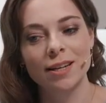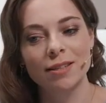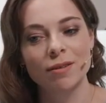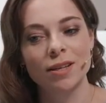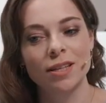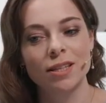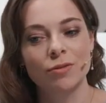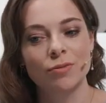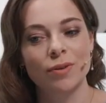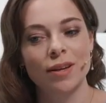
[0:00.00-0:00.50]

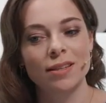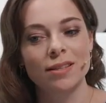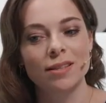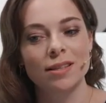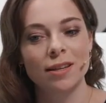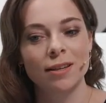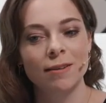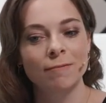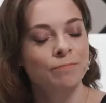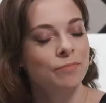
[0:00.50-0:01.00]

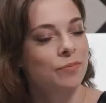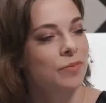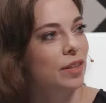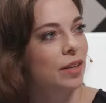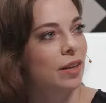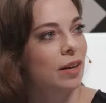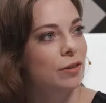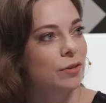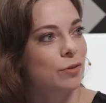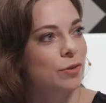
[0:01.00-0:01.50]
2020,
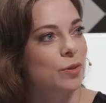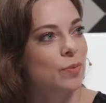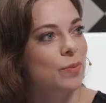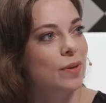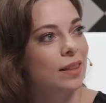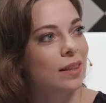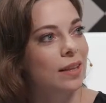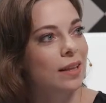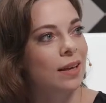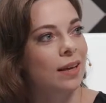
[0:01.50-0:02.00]
The Art of
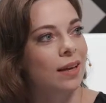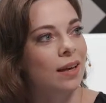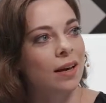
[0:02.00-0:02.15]
Swindling,